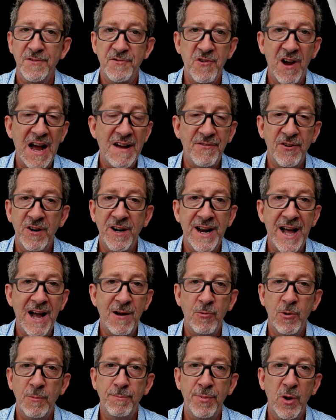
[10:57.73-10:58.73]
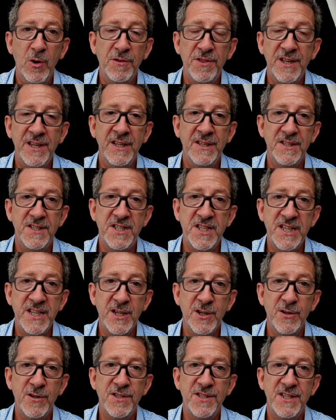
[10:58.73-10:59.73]
driver and I were both in
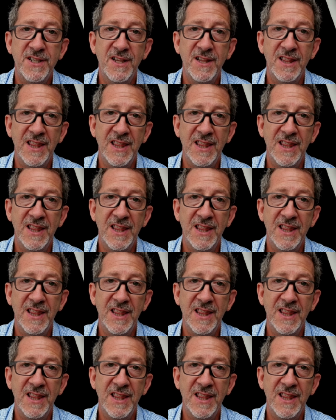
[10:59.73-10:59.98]
tears